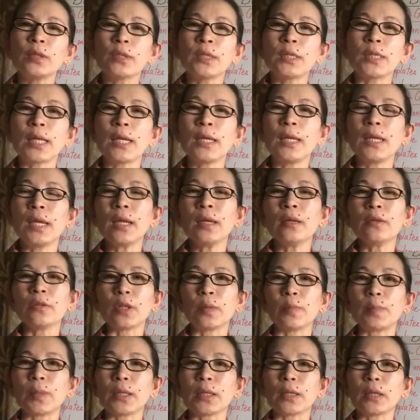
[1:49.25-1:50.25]
DNA
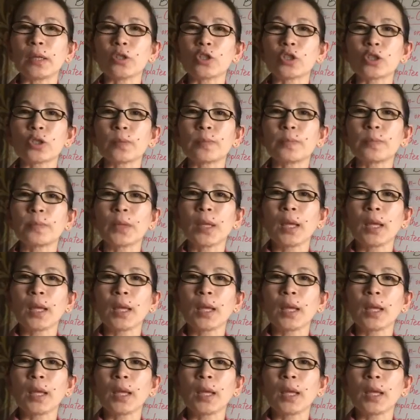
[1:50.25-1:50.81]
replication.